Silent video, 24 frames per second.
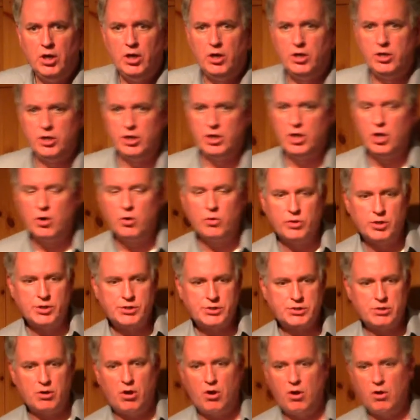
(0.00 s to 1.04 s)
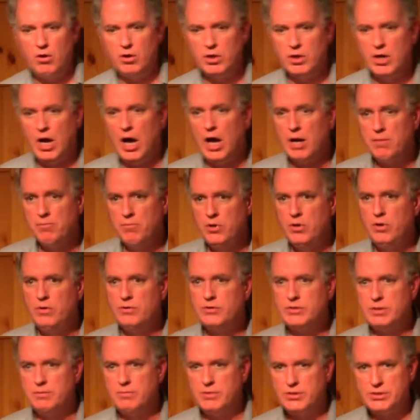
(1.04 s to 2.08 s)
Do you know the song, God
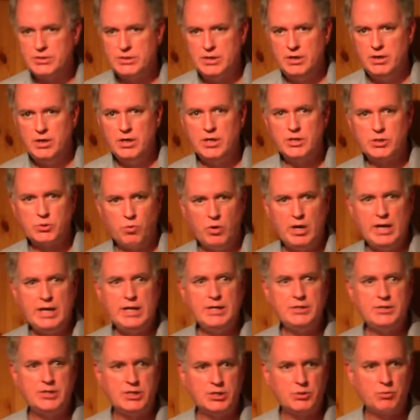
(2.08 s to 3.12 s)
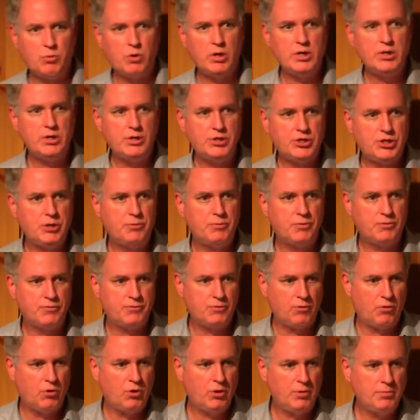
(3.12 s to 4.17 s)
moves in mysterious ways his wonders to
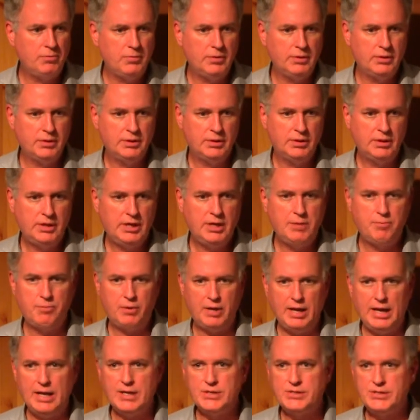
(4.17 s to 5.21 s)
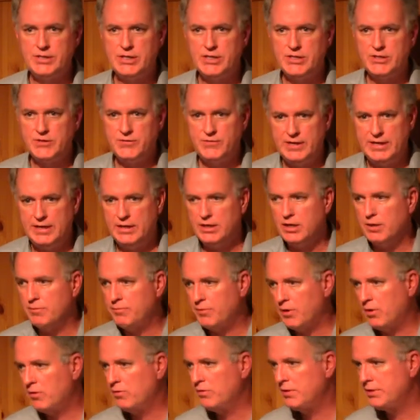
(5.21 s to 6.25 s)
perform? He plants his feet
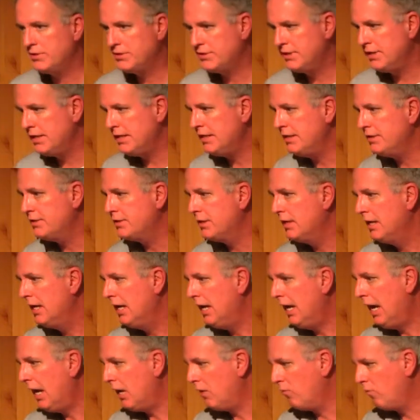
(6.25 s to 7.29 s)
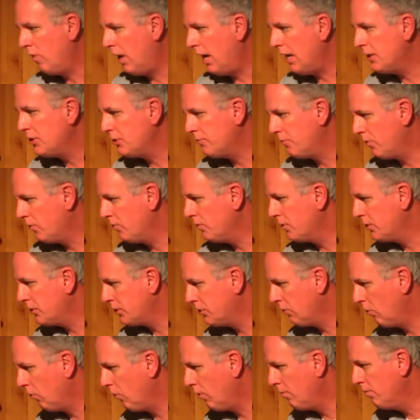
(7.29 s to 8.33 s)
upon the seas and rides upon the
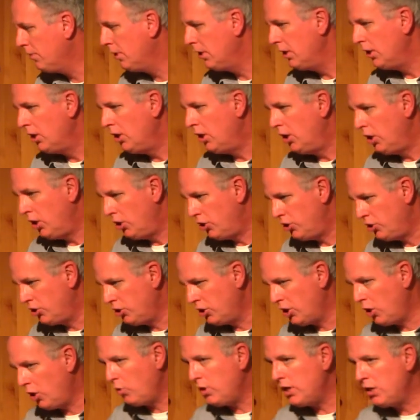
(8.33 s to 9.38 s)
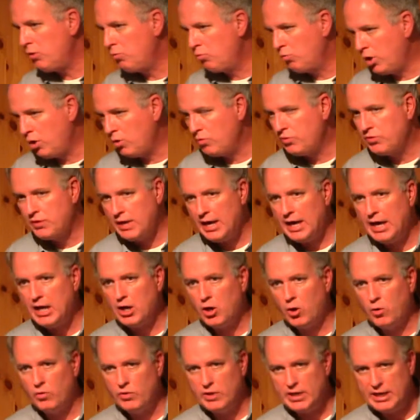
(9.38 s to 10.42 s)
storm. Do you he wrote that
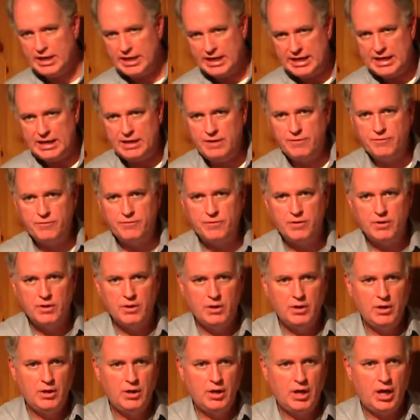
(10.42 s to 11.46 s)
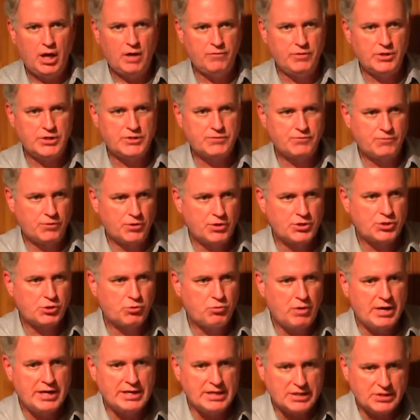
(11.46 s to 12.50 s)
on the eve of his first
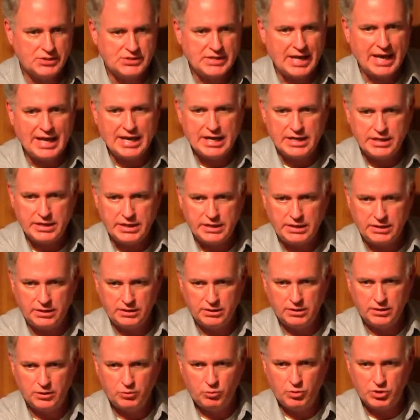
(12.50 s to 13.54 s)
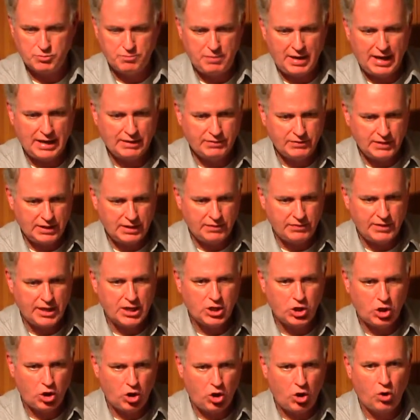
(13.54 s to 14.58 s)
great insanity, which back then they
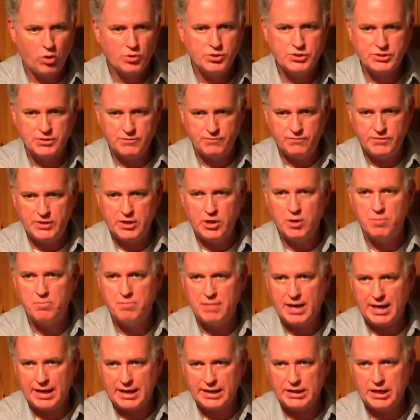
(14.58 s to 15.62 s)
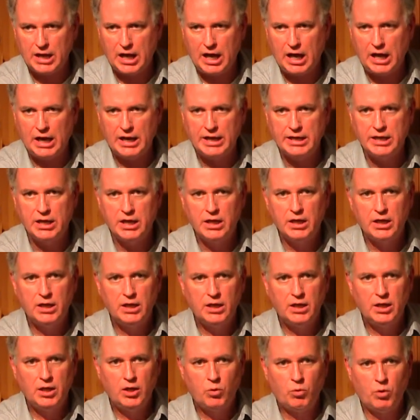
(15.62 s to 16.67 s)
called severe melancholy,
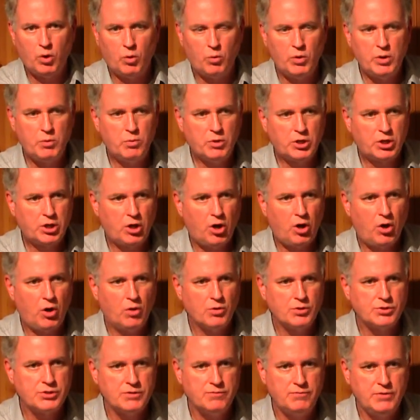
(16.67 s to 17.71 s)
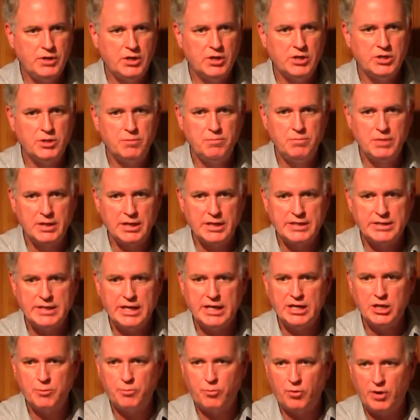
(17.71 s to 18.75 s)
what we would call severe
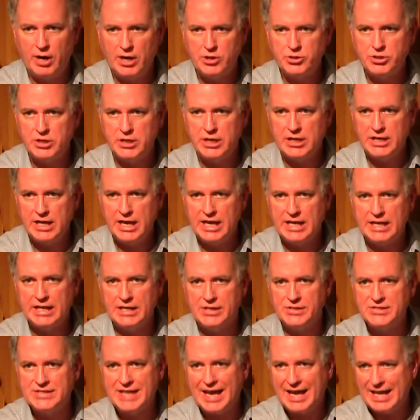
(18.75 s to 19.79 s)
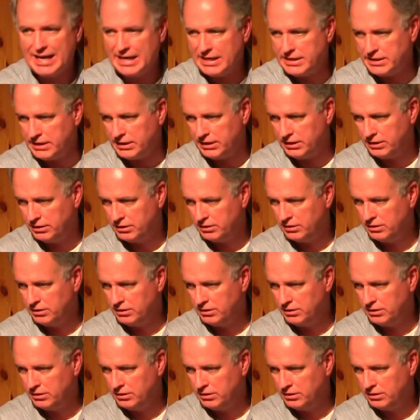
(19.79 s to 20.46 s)
debilitating depression today, insanity.